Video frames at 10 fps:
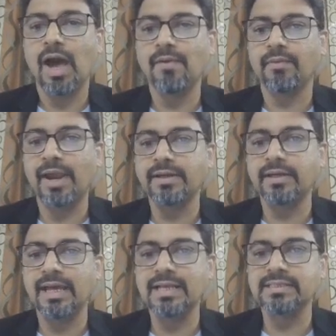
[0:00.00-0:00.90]
I will write
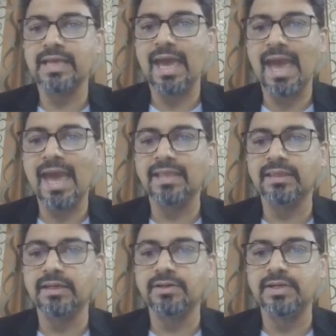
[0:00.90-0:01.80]
it as
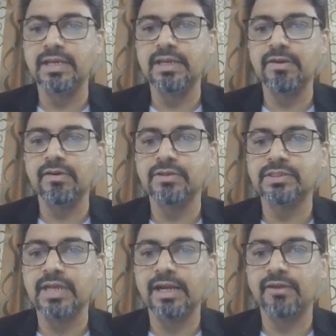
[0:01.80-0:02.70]
ND,
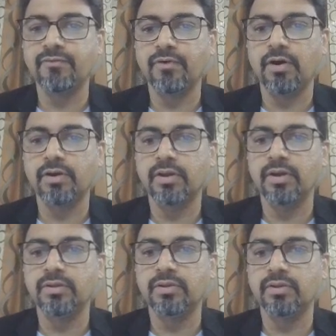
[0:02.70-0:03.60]
standing for
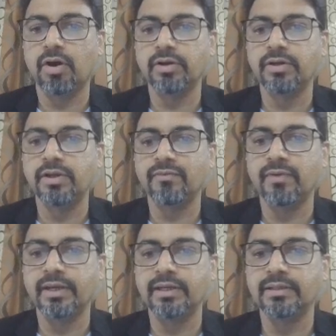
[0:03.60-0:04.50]
not
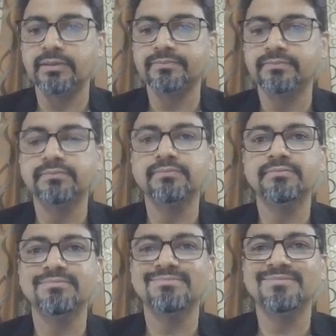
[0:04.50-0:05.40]
defined.
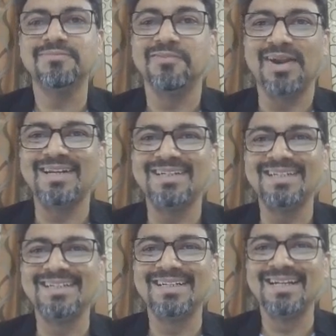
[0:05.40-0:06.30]
Right?
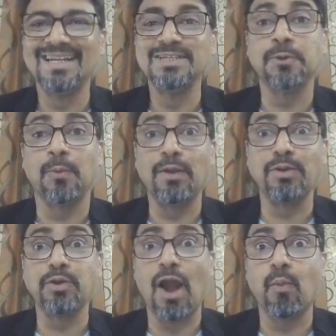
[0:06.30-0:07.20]
So
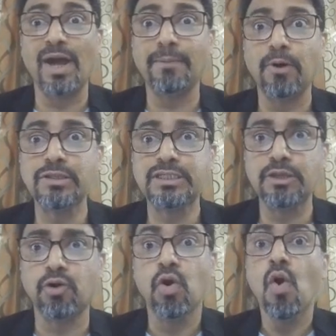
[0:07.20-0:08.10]
whenever you have 1 upon
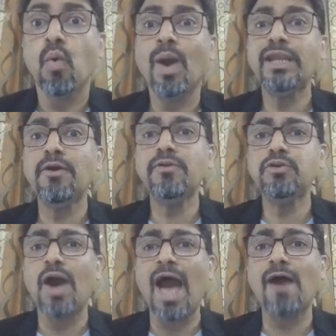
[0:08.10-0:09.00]
0, whenever
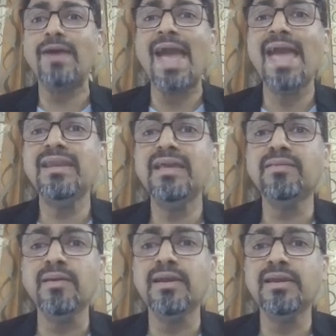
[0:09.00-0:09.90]
you have
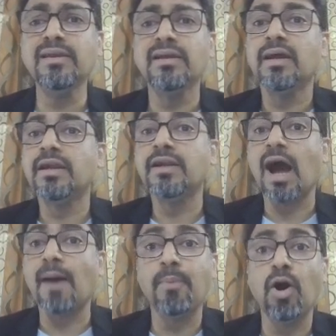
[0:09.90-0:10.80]
anything
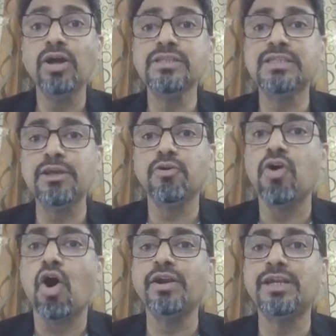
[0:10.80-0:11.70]
upon 0
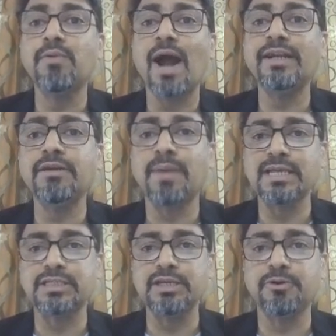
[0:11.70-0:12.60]
or divided
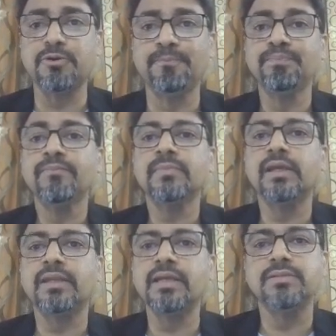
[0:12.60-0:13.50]
by 0,
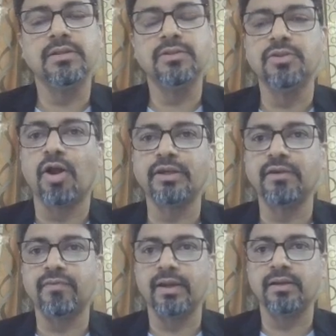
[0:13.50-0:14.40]
it is not
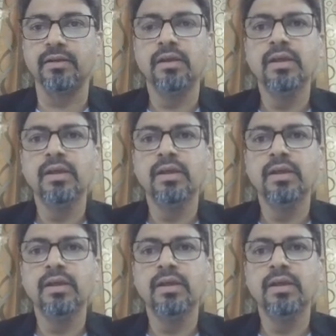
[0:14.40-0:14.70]
defined.